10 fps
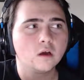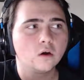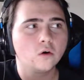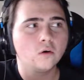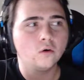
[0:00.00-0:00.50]

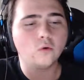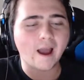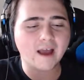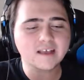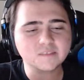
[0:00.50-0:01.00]
who
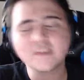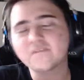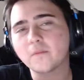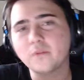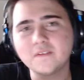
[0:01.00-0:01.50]
asked me if
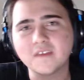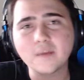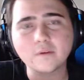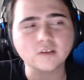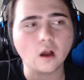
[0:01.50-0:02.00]
I played the game.
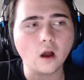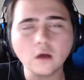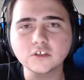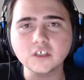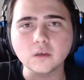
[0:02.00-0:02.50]
I was like, oh,
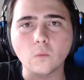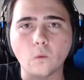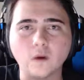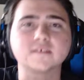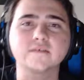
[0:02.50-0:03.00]
gee,
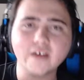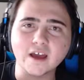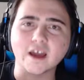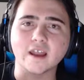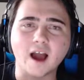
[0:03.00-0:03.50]
what's
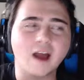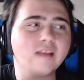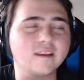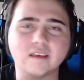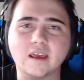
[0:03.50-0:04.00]
that? I
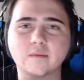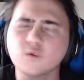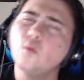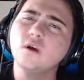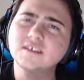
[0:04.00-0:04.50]
like games.
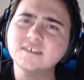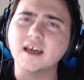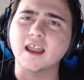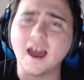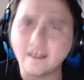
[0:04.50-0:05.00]
What is
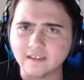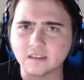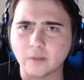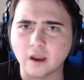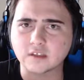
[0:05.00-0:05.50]
that? I like the
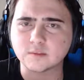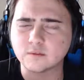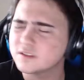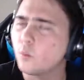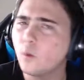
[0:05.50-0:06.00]
Pirates
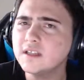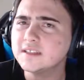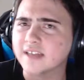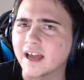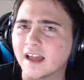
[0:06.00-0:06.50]
movies. What is
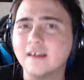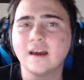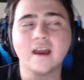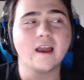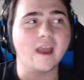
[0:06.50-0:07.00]
that?
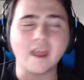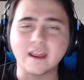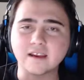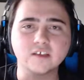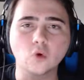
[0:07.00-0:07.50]
And
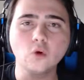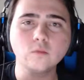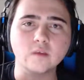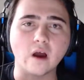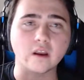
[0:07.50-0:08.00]
he told me
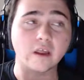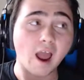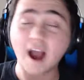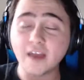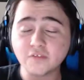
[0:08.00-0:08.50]
about it.
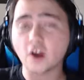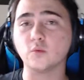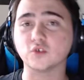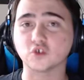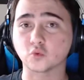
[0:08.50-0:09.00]
I thought it
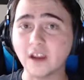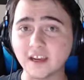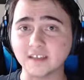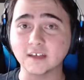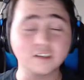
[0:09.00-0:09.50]
was
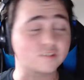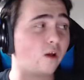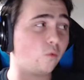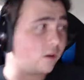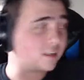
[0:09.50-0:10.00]
great. So I
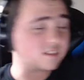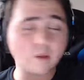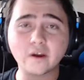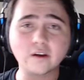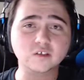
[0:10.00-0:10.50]
went into my
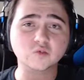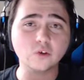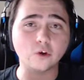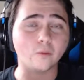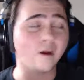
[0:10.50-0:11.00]
parents'
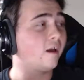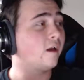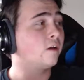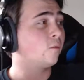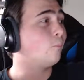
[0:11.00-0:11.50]
room,
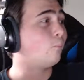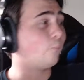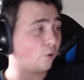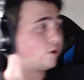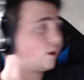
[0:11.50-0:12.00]

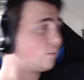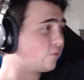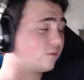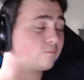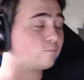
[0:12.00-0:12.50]
boot up
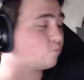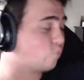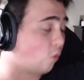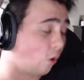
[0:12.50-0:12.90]
the, oh